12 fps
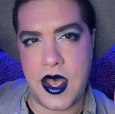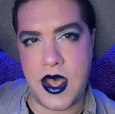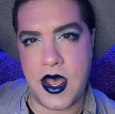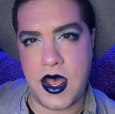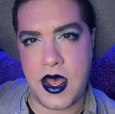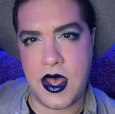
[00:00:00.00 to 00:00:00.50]

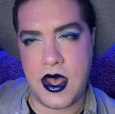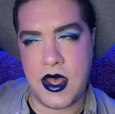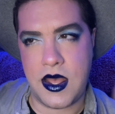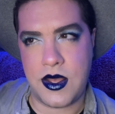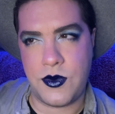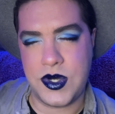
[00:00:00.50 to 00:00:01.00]

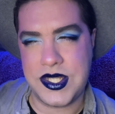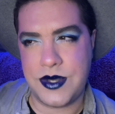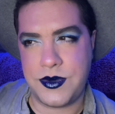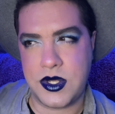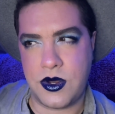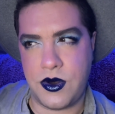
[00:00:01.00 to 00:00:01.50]
What is that
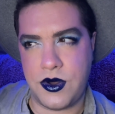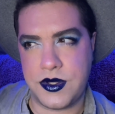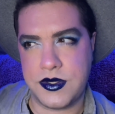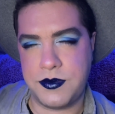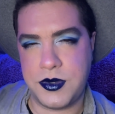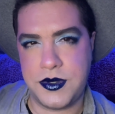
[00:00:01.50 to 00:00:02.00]
one
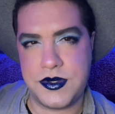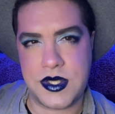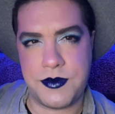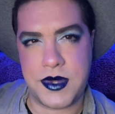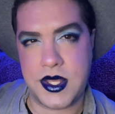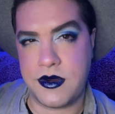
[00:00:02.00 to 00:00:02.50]
called? Blue
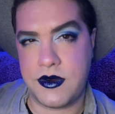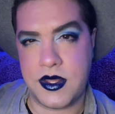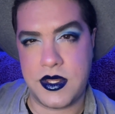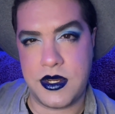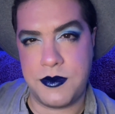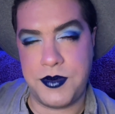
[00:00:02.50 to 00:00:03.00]
something or
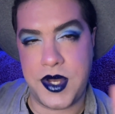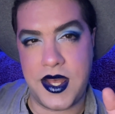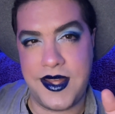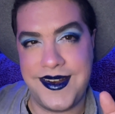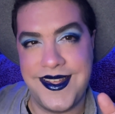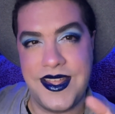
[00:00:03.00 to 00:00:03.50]
other,
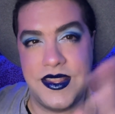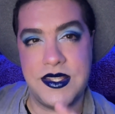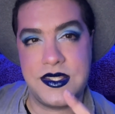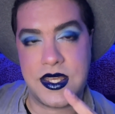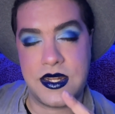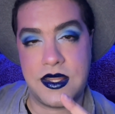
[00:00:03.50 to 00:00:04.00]
but this
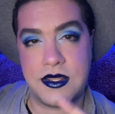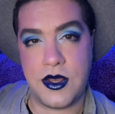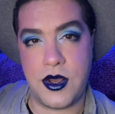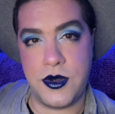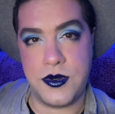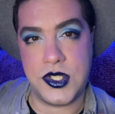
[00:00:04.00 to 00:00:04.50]
is kind of like the
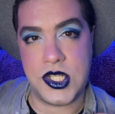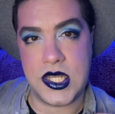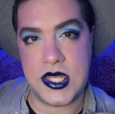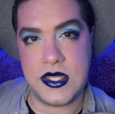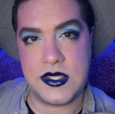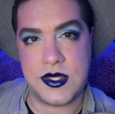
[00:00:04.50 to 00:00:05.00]

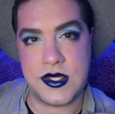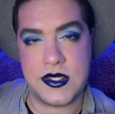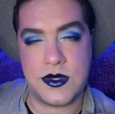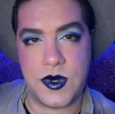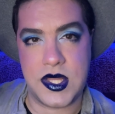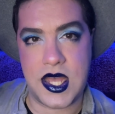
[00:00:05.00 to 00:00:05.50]
OG, so this is
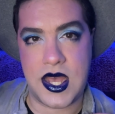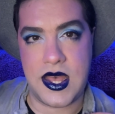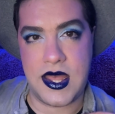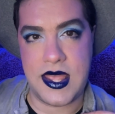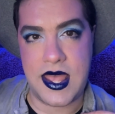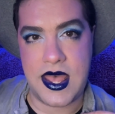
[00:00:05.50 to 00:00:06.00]
that
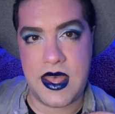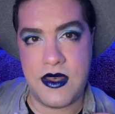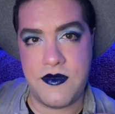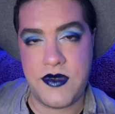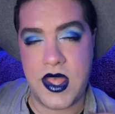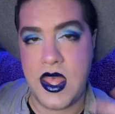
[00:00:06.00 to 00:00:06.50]
I
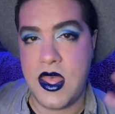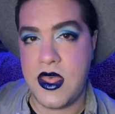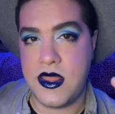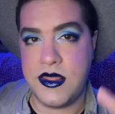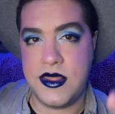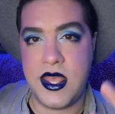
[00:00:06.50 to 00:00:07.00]
have.
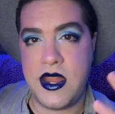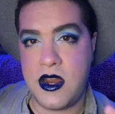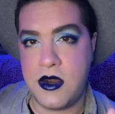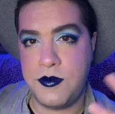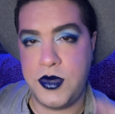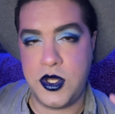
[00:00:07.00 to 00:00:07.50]

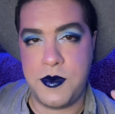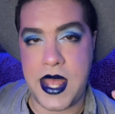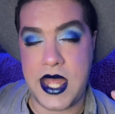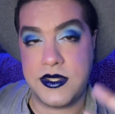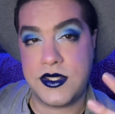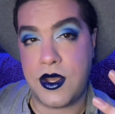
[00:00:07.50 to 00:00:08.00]
Their blue
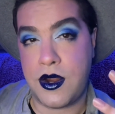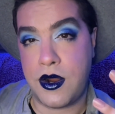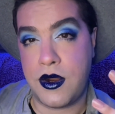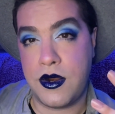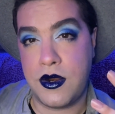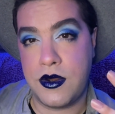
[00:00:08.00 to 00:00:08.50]
mattes
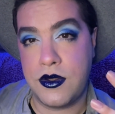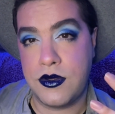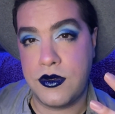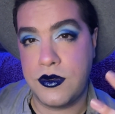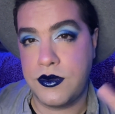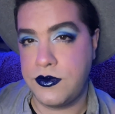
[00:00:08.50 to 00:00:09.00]
are
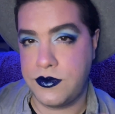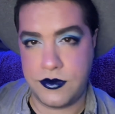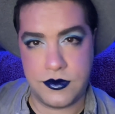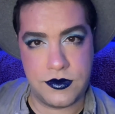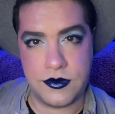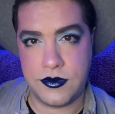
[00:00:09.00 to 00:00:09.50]

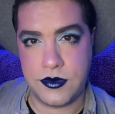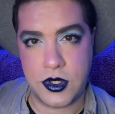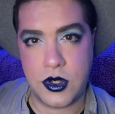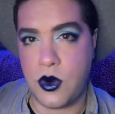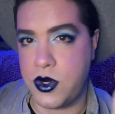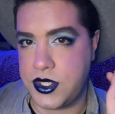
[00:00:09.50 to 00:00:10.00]

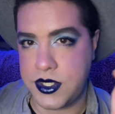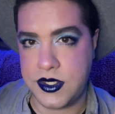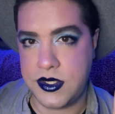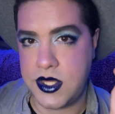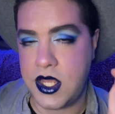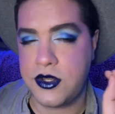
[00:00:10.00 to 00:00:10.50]
gorgeous.
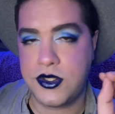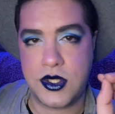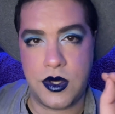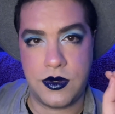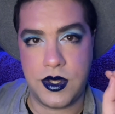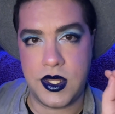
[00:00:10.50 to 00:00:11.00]
They're
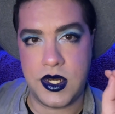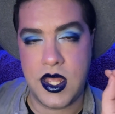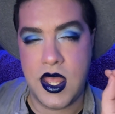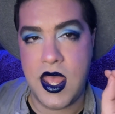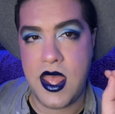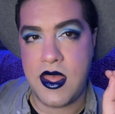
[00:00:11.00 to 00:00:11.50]
so good.
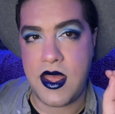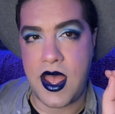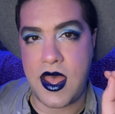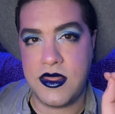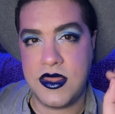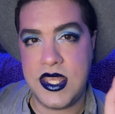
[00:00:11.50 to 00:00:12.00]

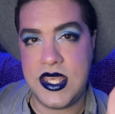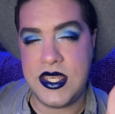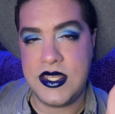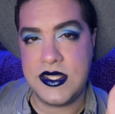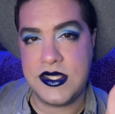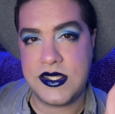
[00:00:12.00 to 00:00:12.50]

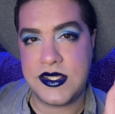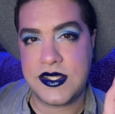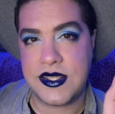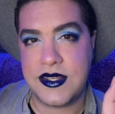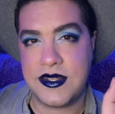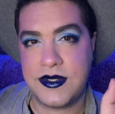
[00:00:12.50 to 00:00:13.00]
These
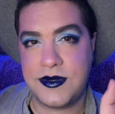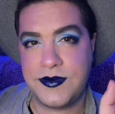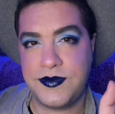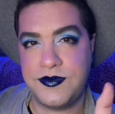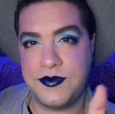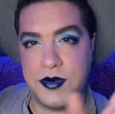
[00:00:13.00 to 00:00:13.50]

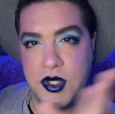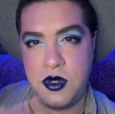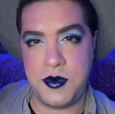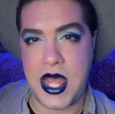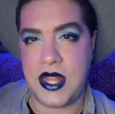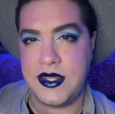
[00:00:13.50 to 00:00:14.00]
blue
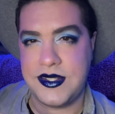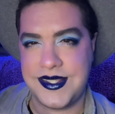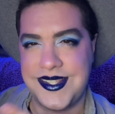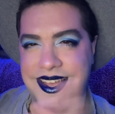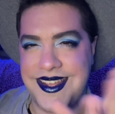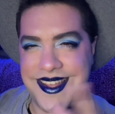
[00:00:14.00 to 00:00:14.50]
palettes,
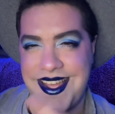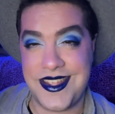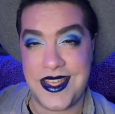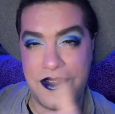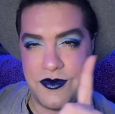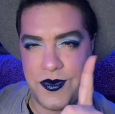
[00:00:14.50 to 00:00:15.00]
I
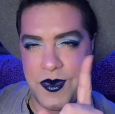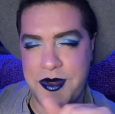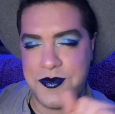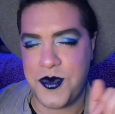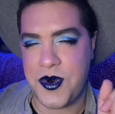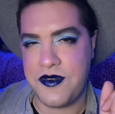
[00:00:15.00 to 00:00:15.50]
have one
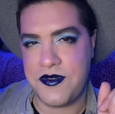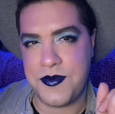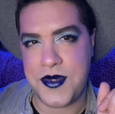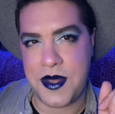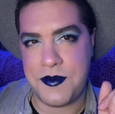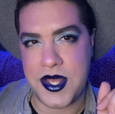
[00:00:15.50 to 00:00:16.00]
more from
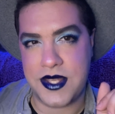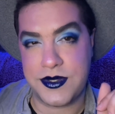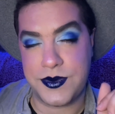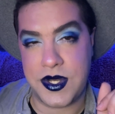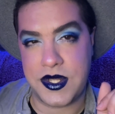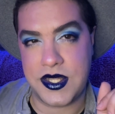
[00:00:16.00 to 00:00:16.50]
them as
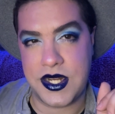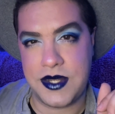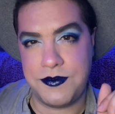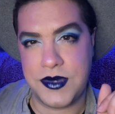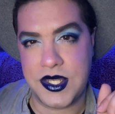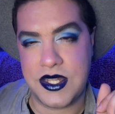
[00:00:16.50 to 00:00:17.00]
well that
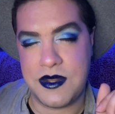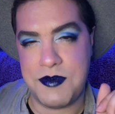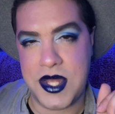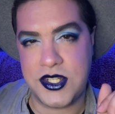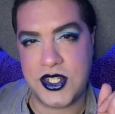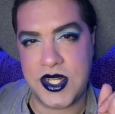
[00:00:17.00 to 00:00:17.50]
I'm gonna
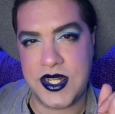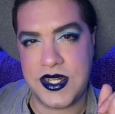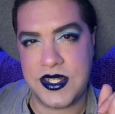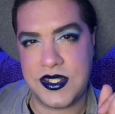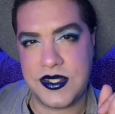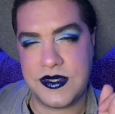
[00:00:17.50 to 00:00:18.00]
mention in
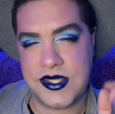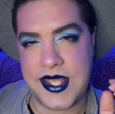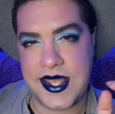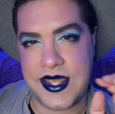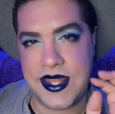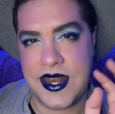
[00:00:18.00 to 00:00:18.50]
a
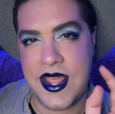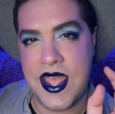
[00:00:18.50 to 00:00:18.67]
second.